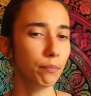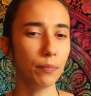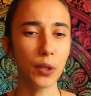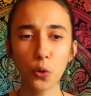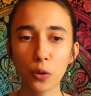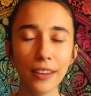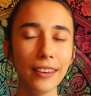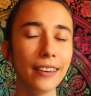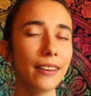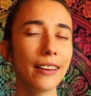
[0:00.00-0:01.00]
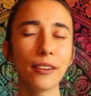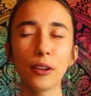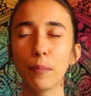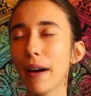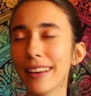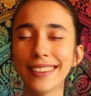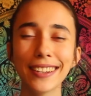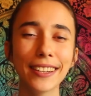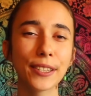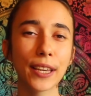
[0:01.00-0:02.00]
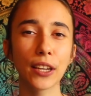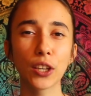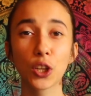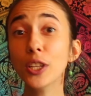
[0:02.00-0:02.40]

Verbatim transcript: beauty and abundance and